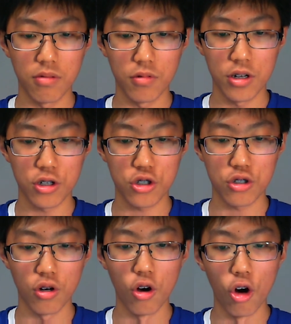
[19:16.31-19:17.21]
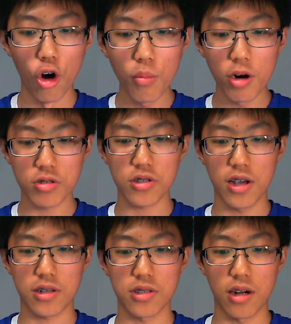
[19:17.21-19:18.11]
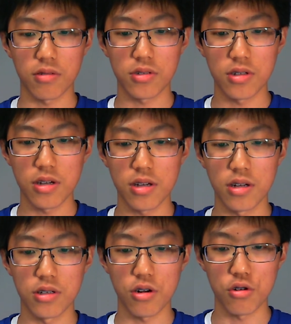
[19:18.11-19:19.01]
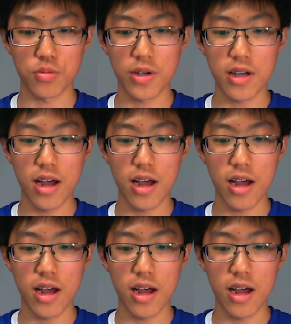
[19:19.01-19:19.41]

which almost takes out the Diggersby,